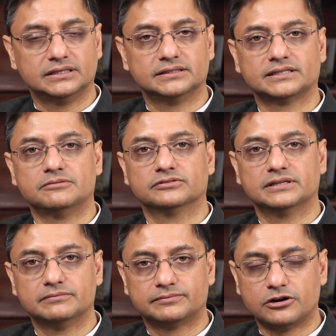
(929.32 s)
some of
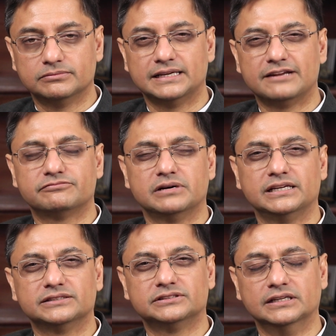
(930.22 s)
them probably
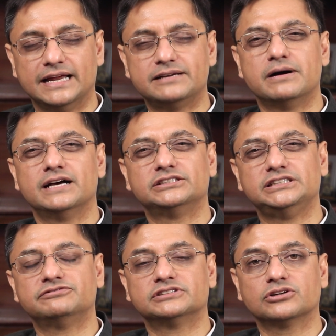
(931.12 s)
led by a
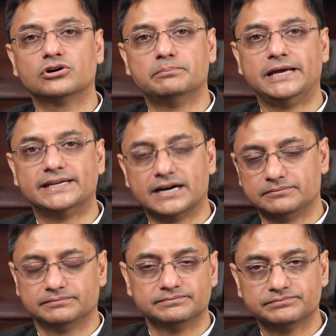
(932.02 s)
chieftain called Bheda.
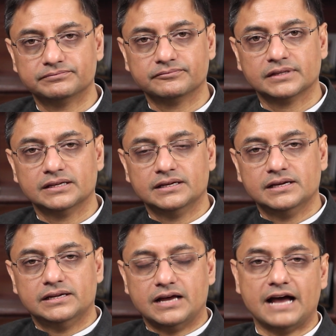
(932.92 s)

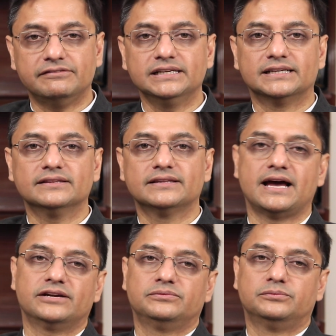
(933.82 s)
Now, having done
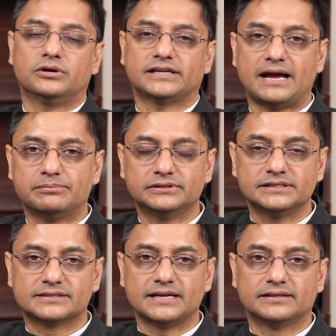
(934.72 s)
that, what happened
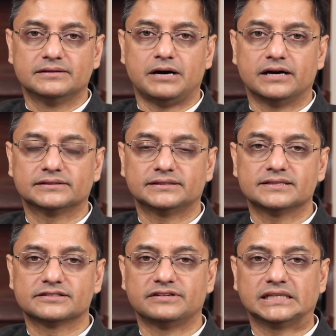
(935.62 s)
is that the
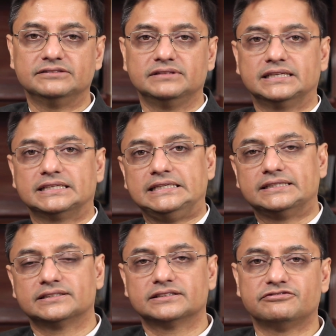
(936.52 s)
Bharatas effectively
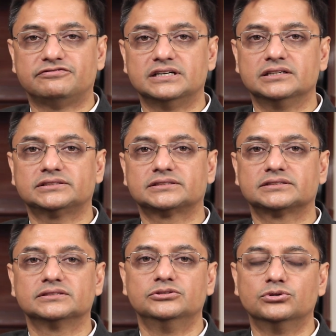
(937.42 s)
created the
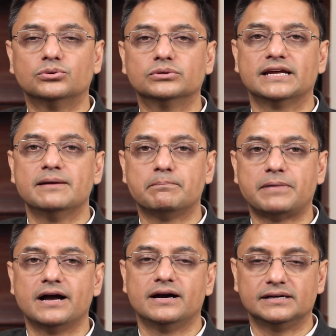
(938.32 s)
first known
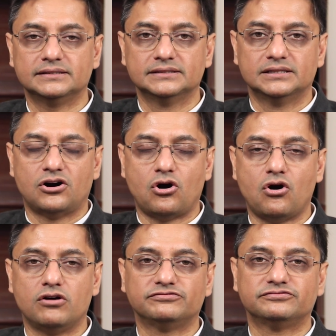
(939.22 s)
empire
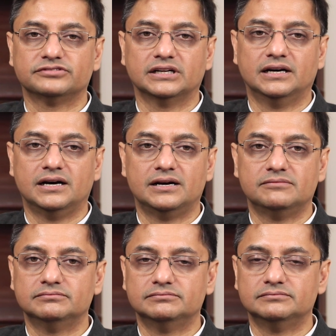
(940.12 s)
of
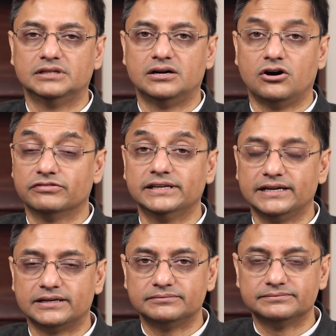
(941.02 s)
India.